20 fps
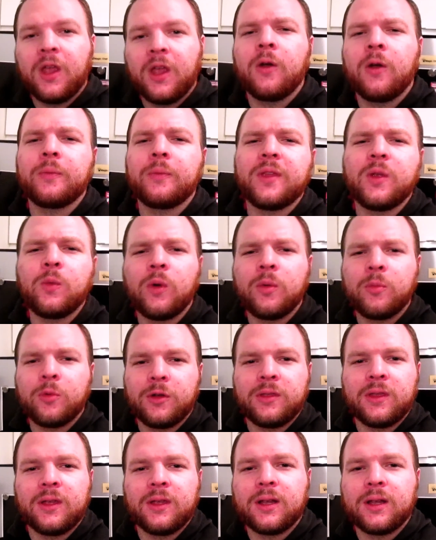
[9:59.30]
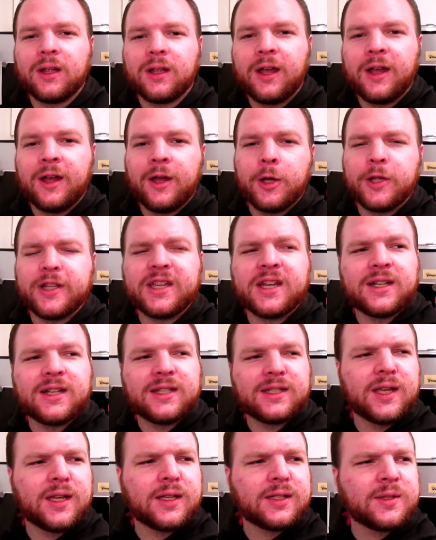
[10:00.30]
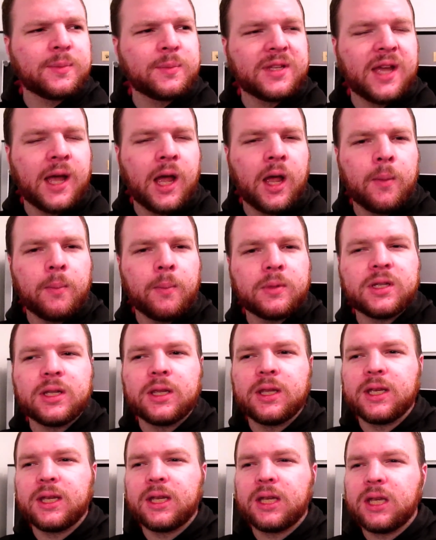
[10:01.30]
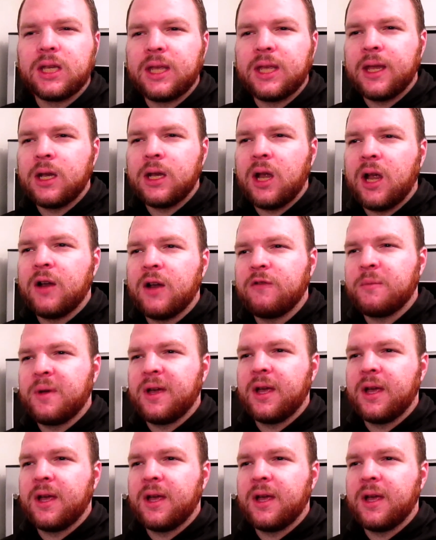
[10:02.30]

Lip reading: Oh, and one more thing. It's going to take some time to get out of